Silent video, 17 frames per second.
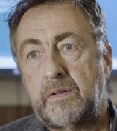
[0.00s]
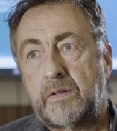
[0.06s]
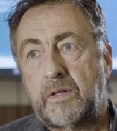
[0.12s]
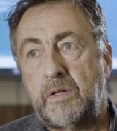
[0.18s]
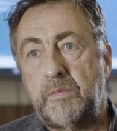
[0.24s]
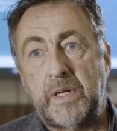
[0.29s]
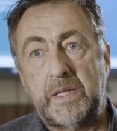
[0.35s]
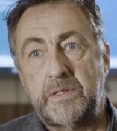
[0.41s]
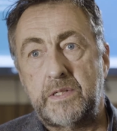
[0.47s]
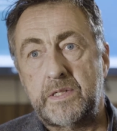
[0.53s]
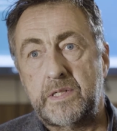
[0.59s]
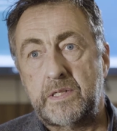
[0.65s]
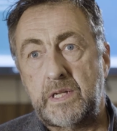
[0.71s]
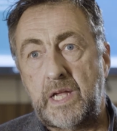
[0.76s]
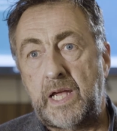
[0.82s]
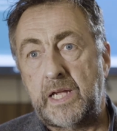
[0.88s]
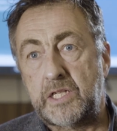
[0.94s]

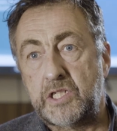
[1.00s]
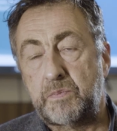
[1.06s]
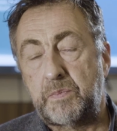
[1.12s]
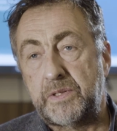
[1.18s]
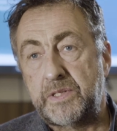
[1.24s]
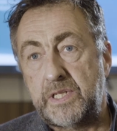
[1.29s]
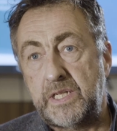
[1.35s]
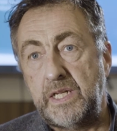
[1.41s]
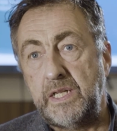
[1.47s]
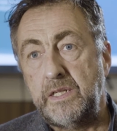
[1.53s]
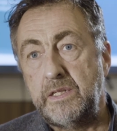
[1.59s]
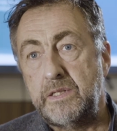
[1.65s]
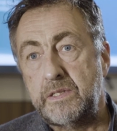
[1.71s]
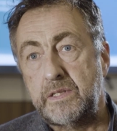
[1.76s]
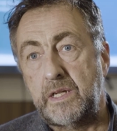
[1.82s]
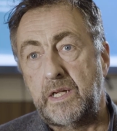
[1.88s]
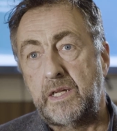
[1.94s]
QMENTA's
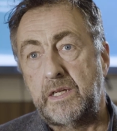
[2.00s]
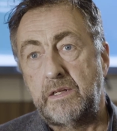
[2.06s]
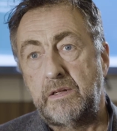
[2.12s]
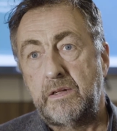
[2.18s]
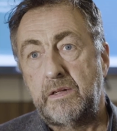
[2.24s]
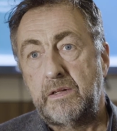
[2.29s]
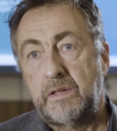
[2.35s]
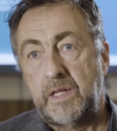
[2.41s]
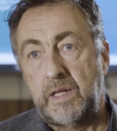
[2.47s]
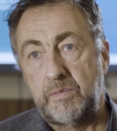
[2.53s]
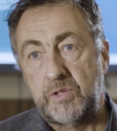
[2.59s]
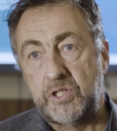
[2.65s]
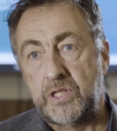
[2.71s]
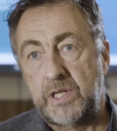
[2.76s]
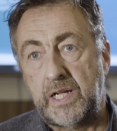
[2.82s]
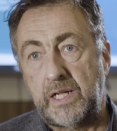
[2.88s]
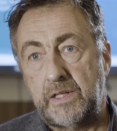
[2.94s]
expertise in
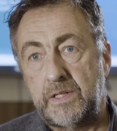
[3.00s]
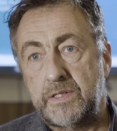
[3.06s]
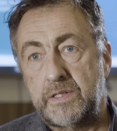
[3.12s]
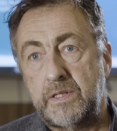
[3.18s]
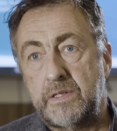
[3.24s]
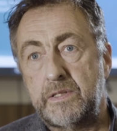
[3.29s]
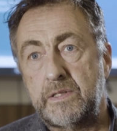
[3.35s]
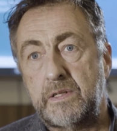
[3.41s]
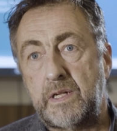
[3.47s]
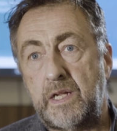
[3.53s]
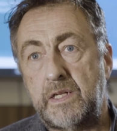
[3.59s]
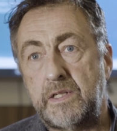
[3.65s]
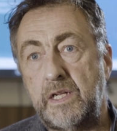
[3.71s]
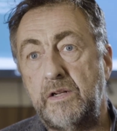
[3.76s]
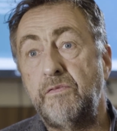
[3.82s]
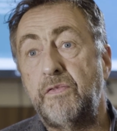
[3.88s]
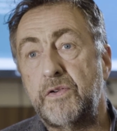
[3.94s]
image analysis
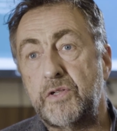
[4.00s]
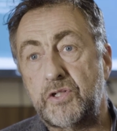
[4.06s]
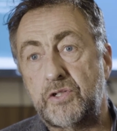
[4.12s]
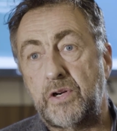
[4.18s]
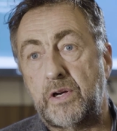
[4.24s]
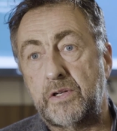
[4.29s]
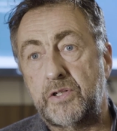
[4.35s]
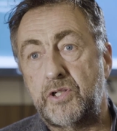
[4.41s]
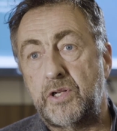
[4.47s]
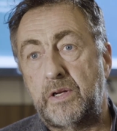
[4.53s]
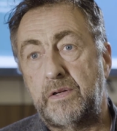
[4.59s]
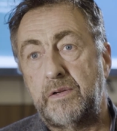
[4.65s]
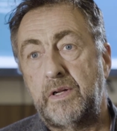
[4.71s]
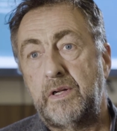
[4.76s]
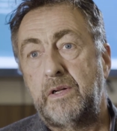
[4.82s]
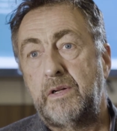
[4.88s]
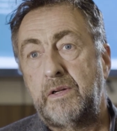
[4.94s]
and infrastructure
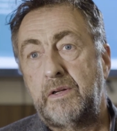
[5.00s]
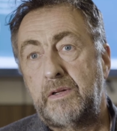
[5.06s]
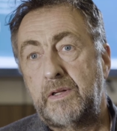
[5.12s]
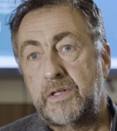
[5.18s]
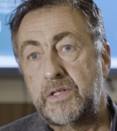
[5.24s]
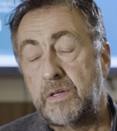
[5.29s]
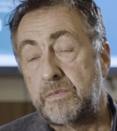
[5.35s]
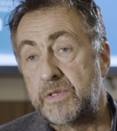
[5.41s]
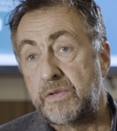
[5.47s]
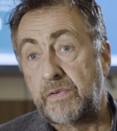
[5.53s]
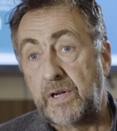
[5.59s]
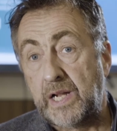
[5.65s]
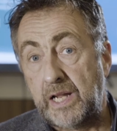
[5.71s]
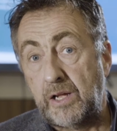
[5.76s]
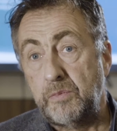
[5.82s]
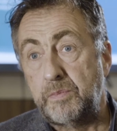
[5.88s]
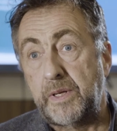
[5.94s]
in terms of
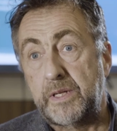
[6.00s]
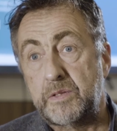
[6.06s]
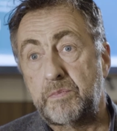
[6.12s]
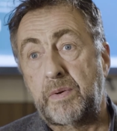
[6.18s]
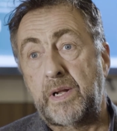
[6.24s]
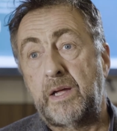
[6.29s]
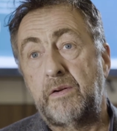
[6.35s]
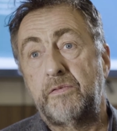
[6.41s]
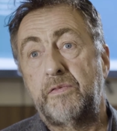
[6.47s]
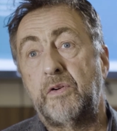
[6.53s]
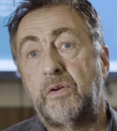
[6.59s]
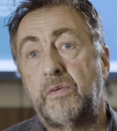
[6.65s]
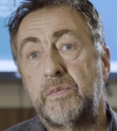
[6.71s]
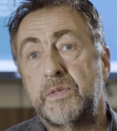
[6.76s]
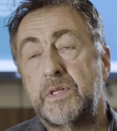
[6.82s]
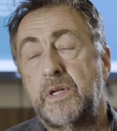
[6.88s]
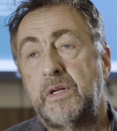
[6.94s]
cloud-based
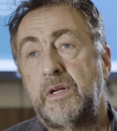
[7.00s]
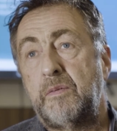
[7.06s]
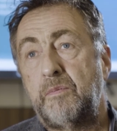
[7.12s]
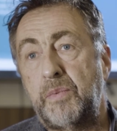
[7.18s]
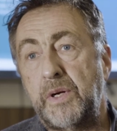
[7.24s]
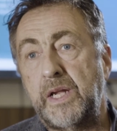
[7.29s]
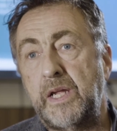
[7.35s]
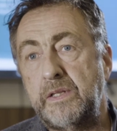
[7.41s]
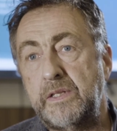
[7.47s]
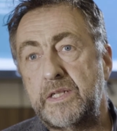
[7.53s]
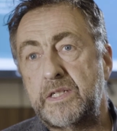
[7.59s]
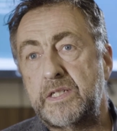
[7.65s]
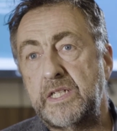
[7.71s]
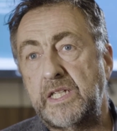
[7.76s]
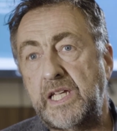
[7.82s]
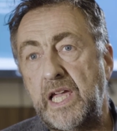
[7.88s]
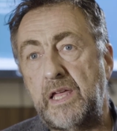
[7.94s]
platforms, bringing this
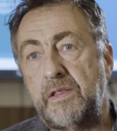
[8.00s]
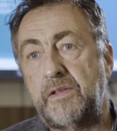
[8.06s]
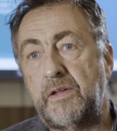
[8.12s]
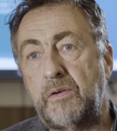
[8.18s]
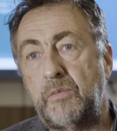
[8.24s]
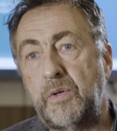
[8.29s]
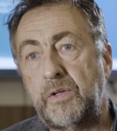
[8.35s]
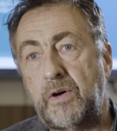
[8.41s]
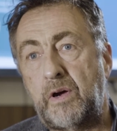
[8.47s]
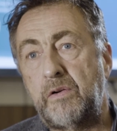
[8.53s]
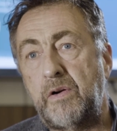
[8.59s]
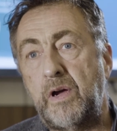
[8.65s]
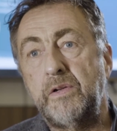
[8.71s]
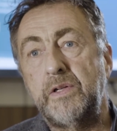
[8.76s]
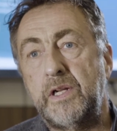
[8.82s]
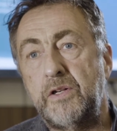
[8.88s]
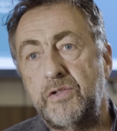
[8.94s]
together with our
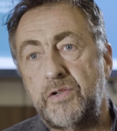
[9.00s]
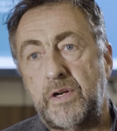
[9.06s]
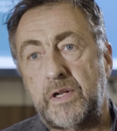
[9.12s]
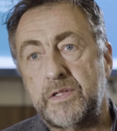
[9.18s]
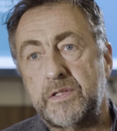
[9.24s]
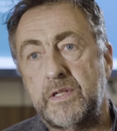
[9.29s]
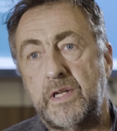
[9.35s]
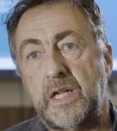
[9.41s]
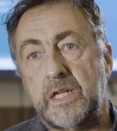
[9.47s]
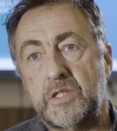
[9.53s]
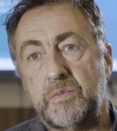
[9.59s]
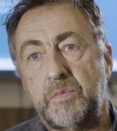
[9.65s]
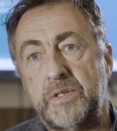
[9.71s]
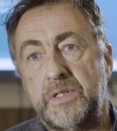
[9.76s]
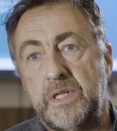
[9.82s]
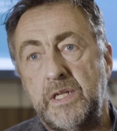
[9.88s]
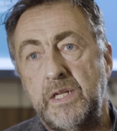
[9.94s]
own interests and
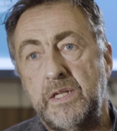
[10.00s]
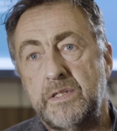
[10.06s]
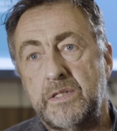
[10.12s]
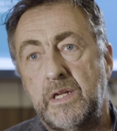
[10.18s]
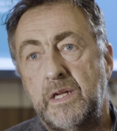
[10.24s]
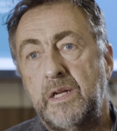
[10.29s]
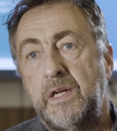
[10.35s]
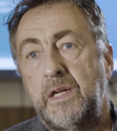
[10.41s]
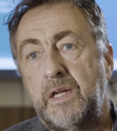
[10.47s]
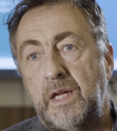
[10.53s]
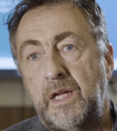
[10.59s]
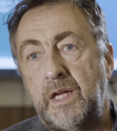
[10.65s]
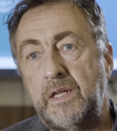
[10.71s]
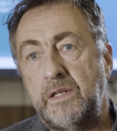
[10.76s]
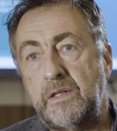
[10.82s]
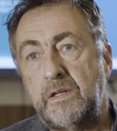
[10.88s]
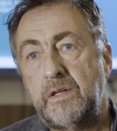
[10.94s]
expertise
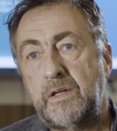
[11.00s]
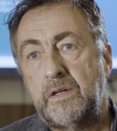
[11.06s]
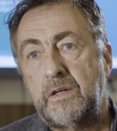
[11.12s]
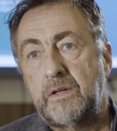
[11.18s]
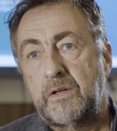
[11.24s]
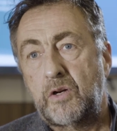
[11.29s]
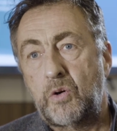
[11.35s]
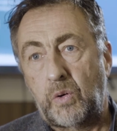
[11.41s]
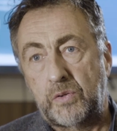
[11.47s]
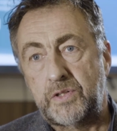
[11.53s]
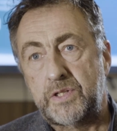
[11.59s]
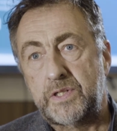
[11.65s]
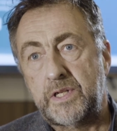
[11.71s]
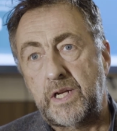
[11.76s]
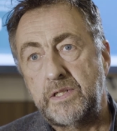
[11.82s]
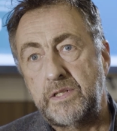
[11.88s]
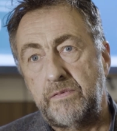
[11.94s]
in
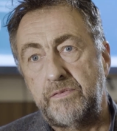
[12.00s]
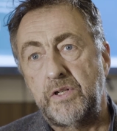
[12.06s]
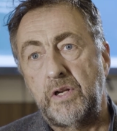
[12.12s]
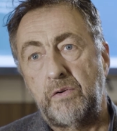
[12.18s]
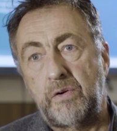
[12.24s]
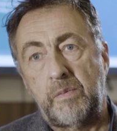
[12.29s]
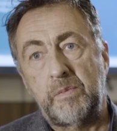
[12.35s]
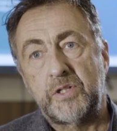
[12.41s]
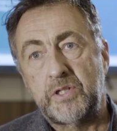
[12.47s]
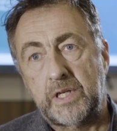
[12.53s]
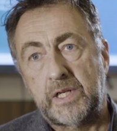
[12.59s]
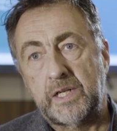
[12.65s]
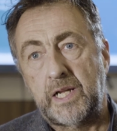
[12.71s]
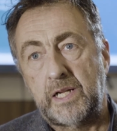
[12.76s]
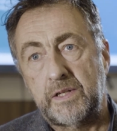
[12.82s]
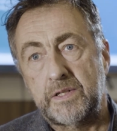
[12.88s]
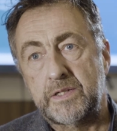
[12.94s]
quantitative neuroimaging
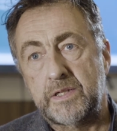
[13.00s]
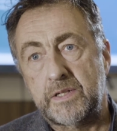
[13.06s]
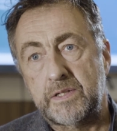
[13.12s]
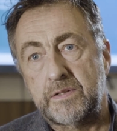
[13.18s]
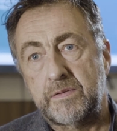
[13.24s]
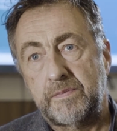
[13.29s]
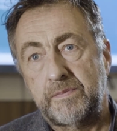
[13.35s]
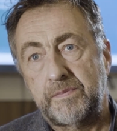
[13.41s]
analysis.